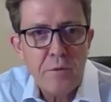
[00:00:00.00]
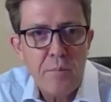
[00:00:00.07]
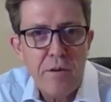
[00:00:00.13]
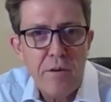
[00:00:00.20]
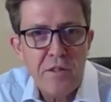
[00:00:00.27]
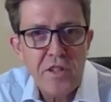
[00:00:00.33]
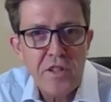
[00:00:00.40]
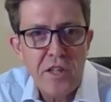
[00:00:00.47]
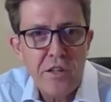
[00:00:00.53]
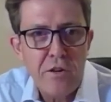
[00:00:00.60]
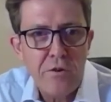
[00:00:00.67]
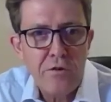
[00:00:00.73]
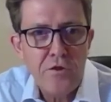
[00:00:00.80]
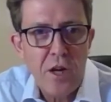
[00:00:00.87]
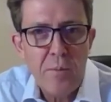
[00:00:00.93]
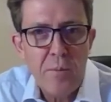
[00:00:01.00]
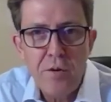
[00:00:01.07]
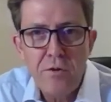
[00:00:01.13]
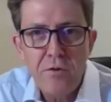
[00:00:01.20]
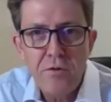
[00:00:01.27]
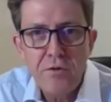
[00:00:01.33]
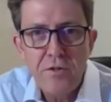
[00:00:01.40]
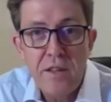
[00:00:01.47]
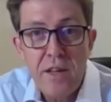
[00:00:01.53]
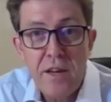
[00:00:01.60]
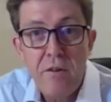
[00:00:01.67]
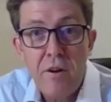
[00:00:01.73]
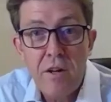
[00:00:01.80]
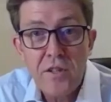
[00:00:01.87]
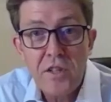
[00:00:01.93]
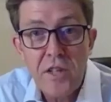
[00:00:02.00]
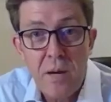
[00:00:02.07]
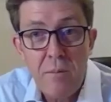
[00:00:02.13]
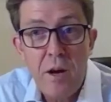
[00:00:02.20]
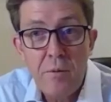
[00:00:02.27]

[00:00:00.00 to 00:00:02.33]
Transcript: experience sitting on tribunals that there are some